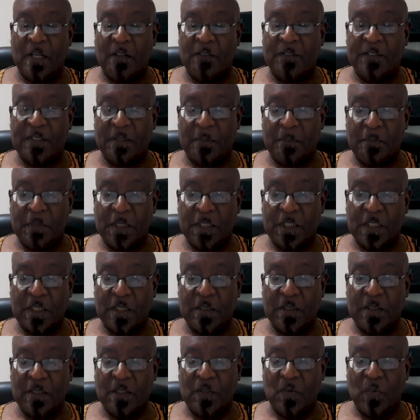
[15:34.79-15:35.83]
of
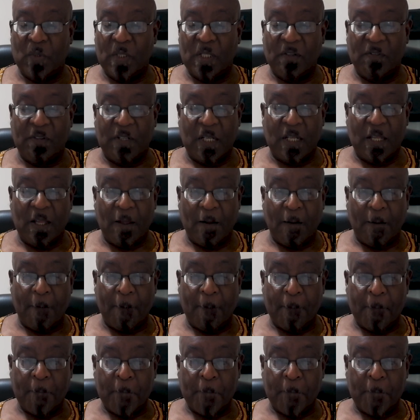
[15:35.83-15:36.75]
submission to the will of Allah